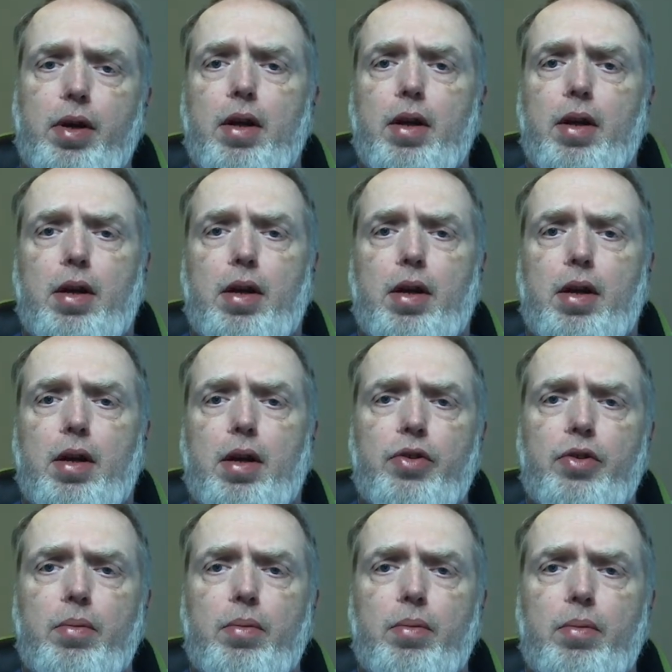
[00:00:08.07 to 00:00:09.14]
the Hero
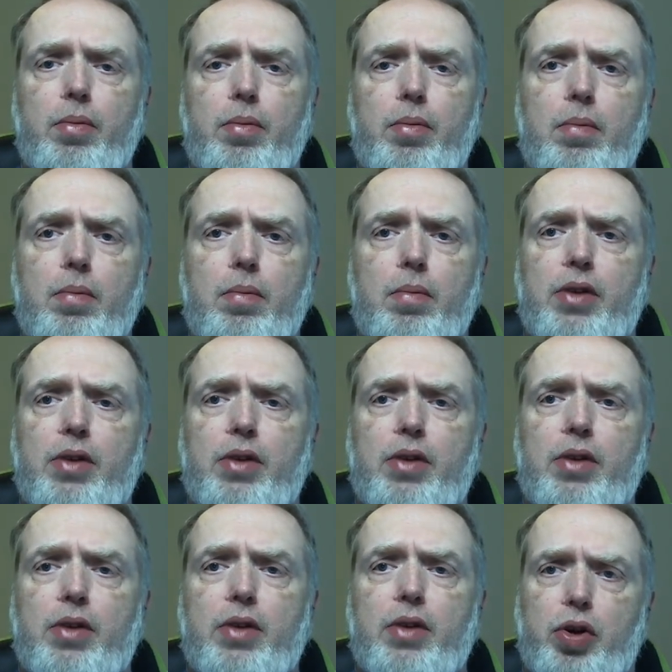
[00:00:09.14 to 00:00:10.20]
System Book of Templates
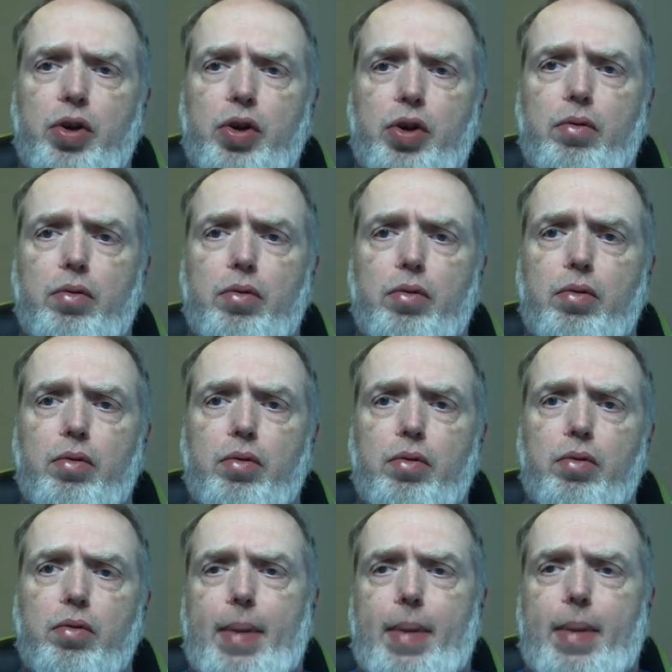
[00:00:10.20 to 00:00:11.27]
2
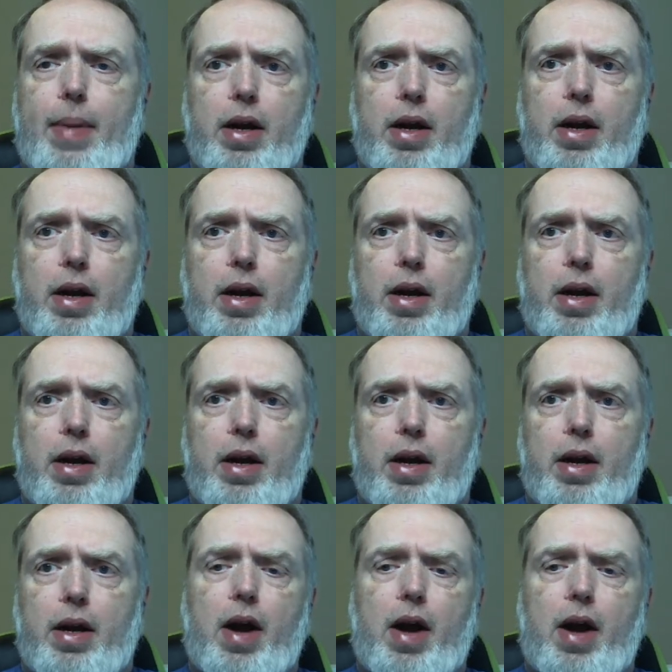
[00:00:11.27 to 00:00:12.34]
by
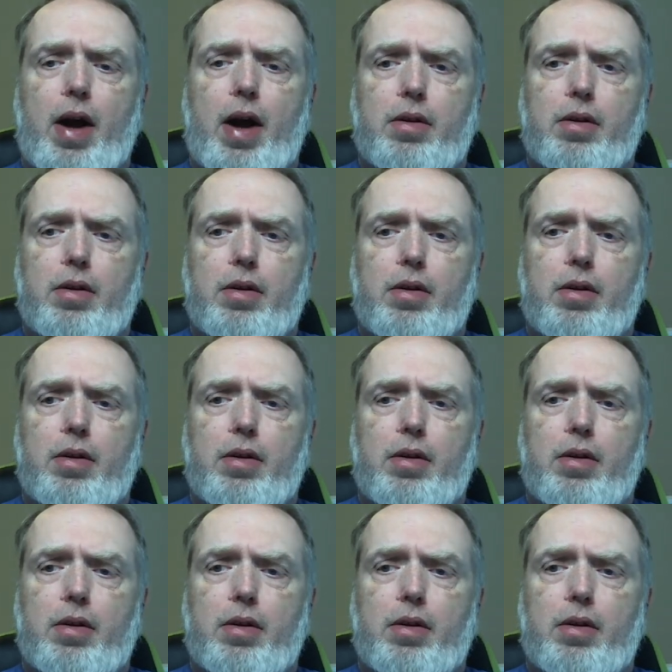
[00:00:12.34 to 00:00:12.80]
Christopher Hackler.